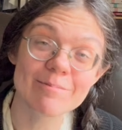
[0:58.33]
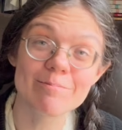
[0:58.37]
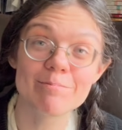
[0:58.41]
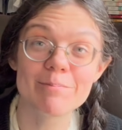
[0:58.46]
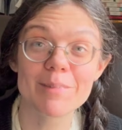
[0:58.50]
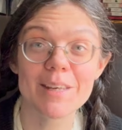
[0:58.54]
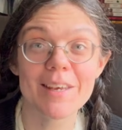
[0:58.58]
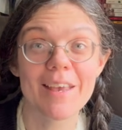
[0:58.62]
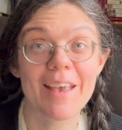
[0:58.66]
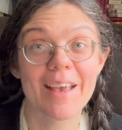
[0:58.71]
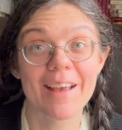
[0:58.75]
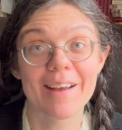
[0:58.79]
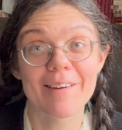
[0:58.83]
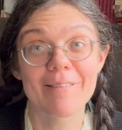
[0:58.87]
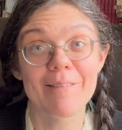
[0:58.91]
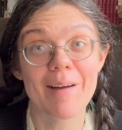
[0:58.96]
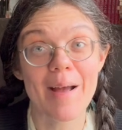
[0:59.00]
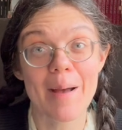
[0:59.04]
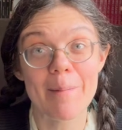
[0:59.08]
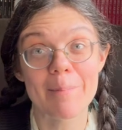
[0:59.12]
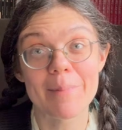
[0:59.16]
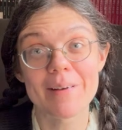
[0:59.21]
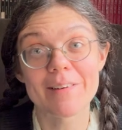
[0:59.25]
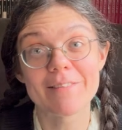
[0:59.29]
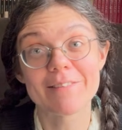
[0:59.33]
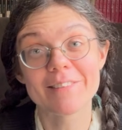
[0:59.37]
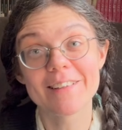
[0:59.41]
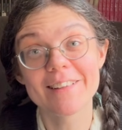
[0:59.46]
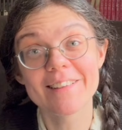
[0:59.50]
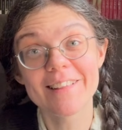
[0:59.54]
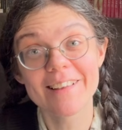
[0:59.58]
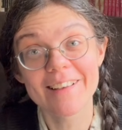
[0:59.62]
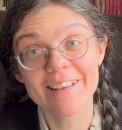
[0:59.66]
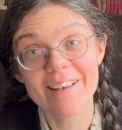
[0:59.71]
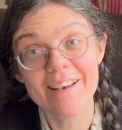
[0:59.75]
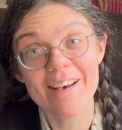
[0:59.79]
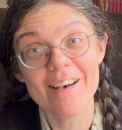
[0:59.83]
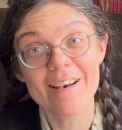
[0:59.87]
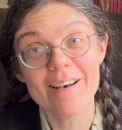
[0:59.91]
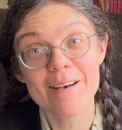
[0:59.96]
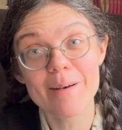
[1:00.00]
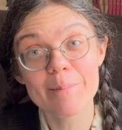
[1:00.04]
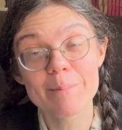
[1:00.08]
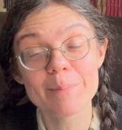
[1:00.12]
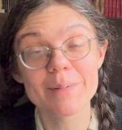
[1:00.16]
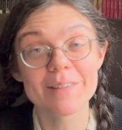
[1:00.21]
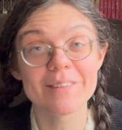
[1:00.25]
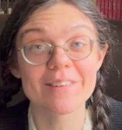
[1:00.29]
You can't wrap everything
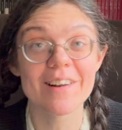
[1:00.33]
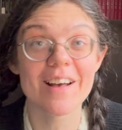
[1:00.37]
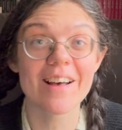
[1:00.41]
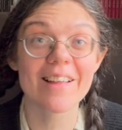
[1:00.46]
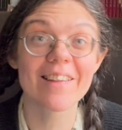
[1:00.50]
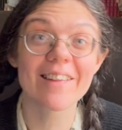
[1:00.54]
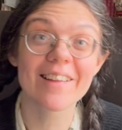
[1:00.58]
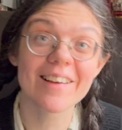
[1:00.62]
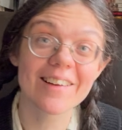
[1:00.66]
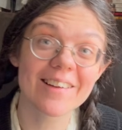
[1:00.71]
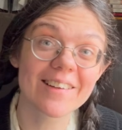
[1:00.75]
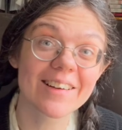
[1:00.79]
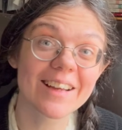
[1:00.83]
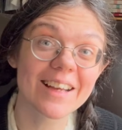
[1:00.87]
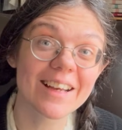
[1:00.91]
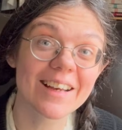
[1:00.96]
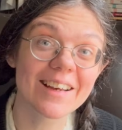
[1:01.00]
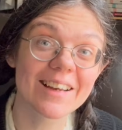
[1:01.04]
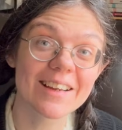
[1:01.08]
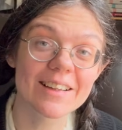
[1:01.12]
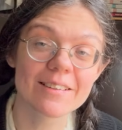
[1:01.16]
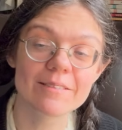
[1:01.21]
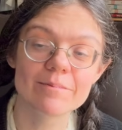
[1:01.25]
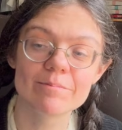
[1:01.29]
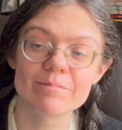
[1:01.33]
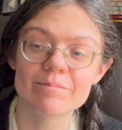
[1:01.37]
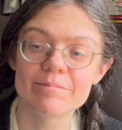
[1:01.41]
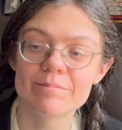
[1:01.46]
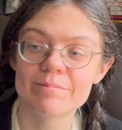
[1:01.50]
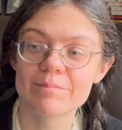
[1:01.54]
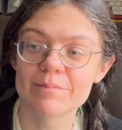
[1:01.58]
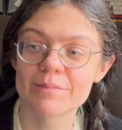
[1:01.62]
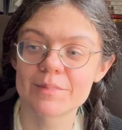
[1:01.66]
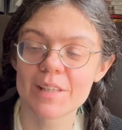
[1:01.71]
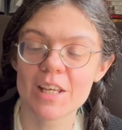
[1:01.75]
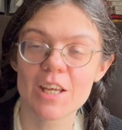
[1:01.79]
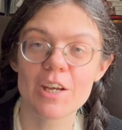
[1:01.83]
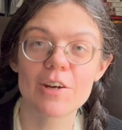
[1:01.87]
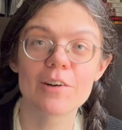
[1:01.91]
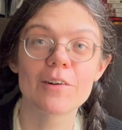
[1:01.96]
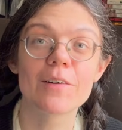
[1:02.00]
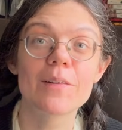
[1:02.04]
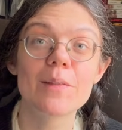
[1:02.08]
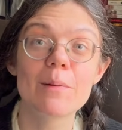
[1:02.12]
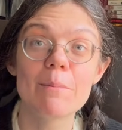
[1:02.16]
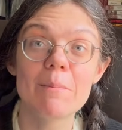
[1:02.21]
up. You're not there yet. You're in the